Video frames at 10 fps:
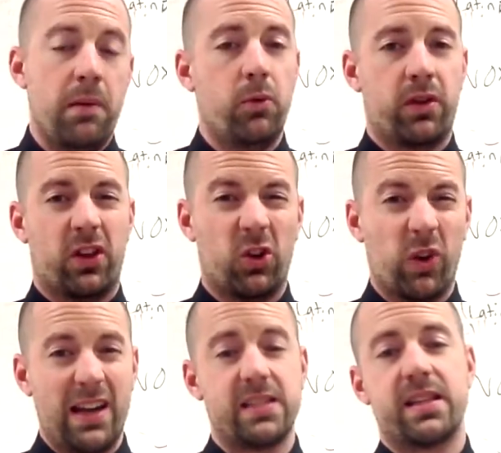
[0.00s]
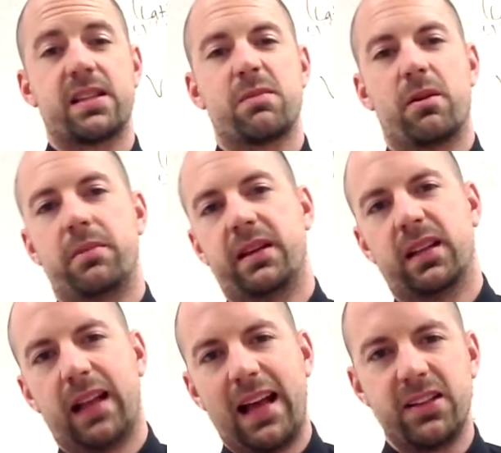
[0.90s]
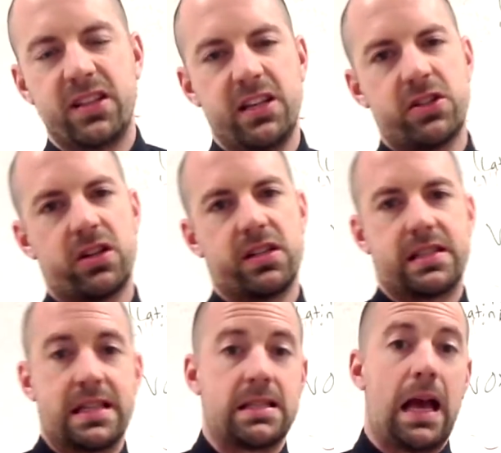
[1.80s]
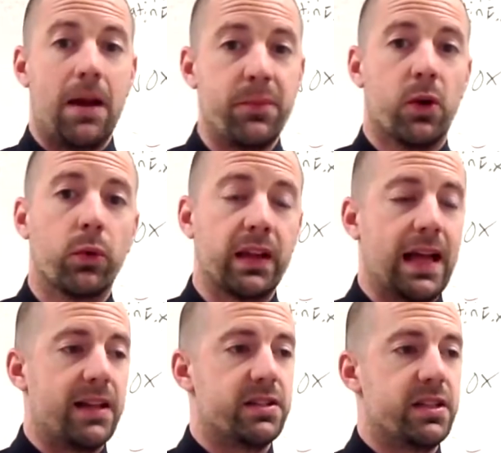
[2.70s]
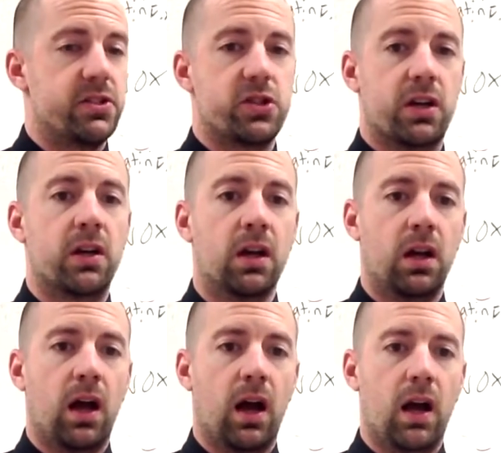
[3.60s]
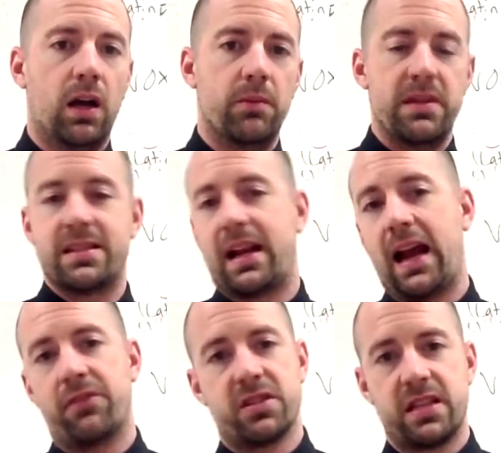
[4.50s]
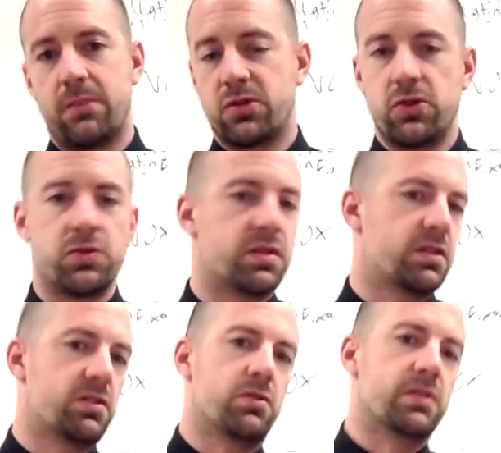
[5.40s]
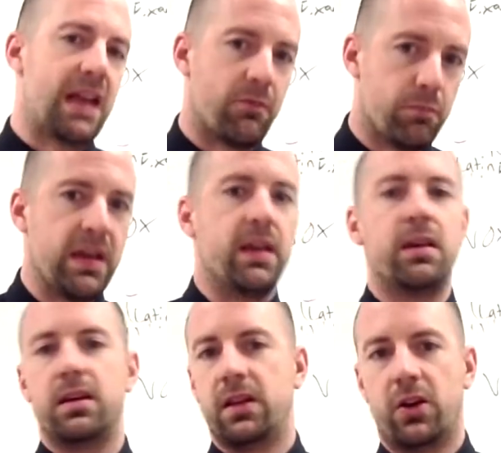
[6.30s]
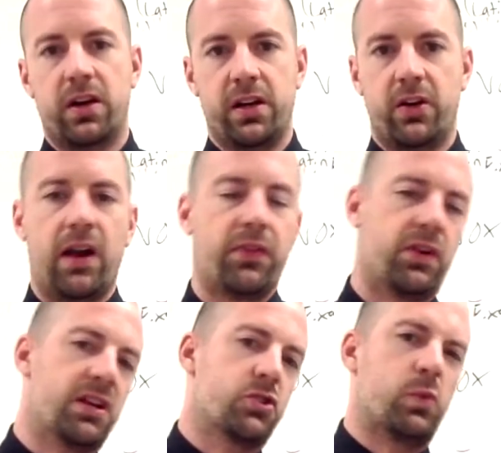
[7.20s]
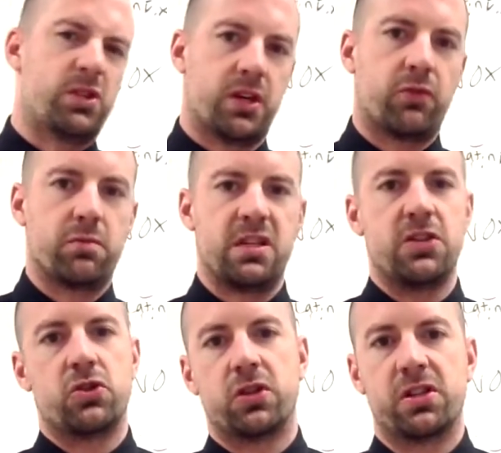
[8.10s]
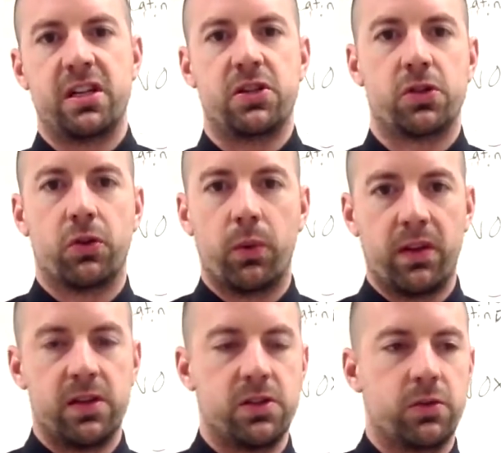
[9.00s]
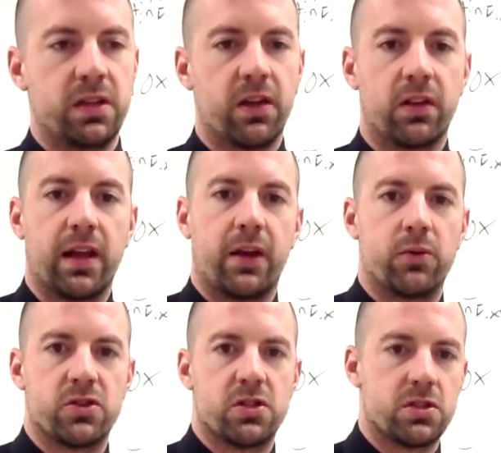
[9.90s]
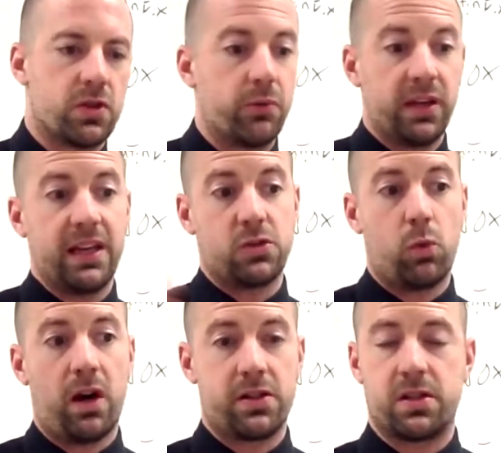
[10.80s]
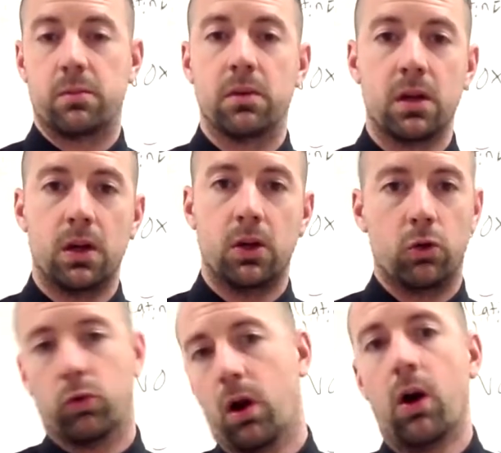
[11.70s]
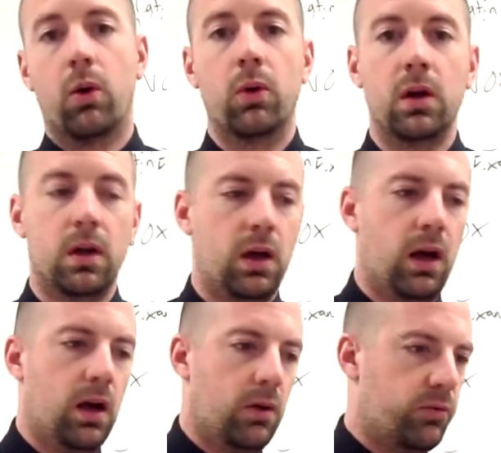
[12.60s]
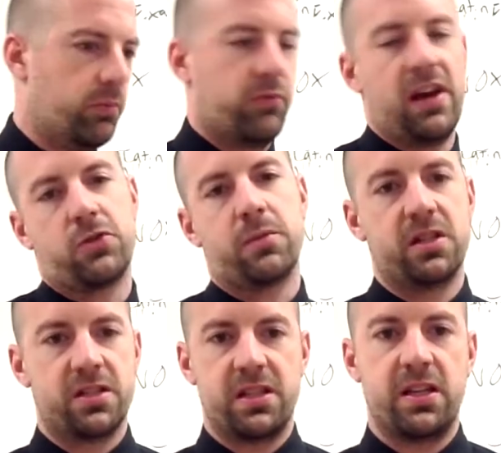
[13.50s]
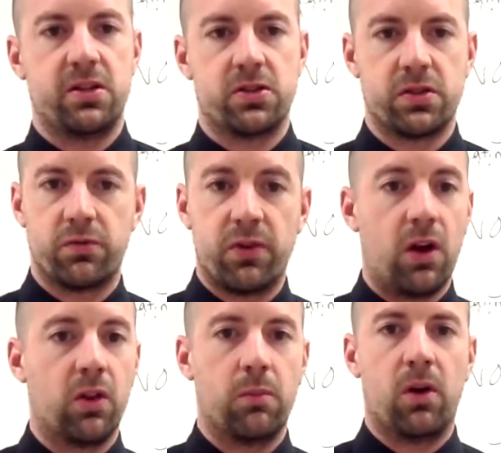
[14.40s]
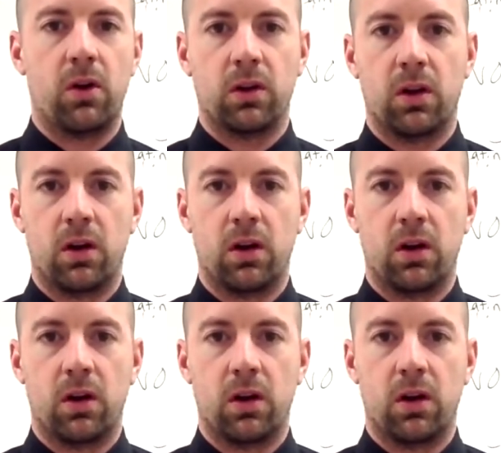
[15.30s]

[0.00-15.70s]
Maybe one of the greatest things about being a Latin teacher is since I'm the only Latin teacher, uh, it means that I have the same students The students have me year in, year out. They're not switching from teacher to teacher the way they do in the other languages. And so I really get to watch them grow uh, from freshmen to seniors and follow them all